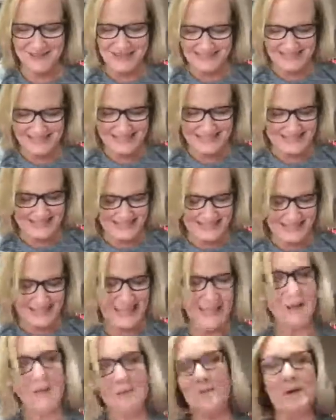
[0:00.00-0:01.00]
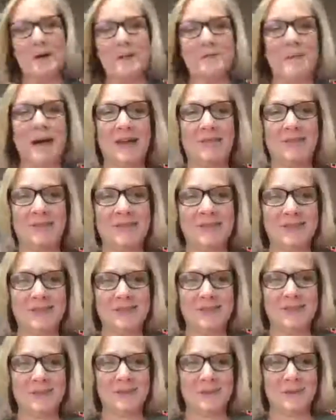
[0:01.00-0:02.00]
see what my
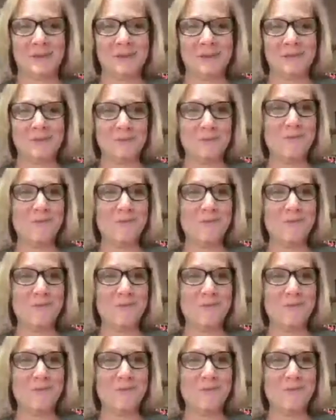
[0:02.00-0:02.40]
results were?